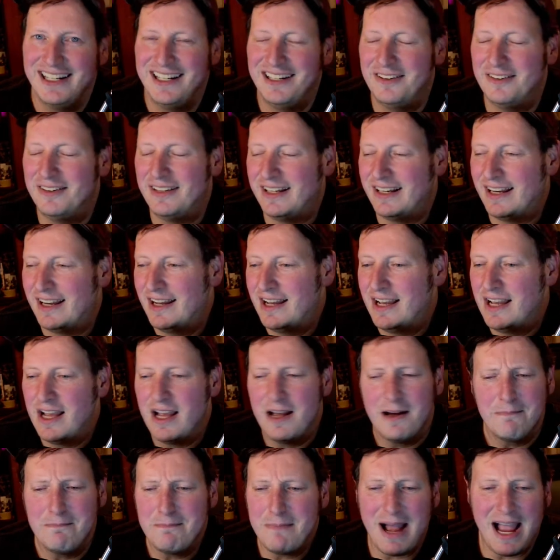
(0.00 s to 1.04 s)
And you're like,
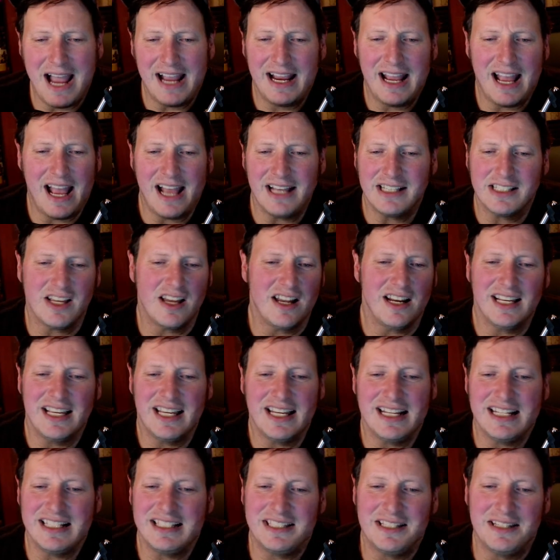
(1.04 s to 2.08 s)
my guy's going to
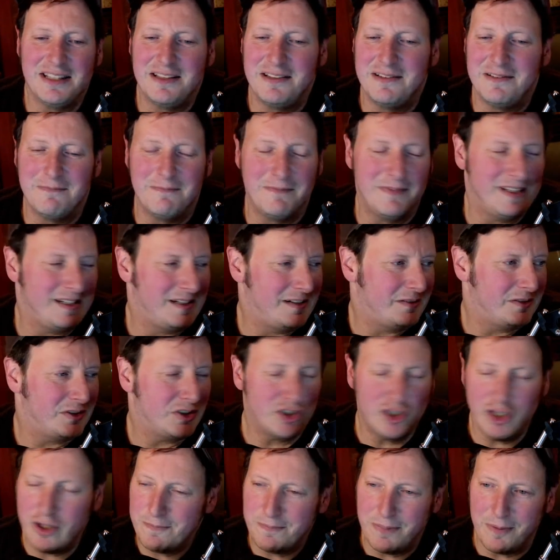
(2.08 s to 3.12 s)
get us to the
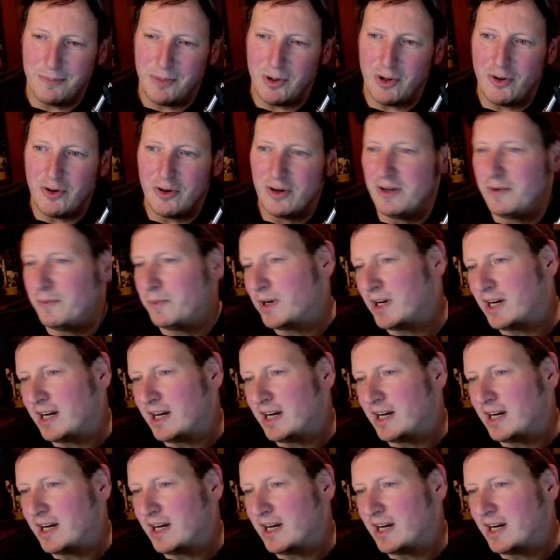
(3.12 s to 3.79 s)
Super Bowl, or we're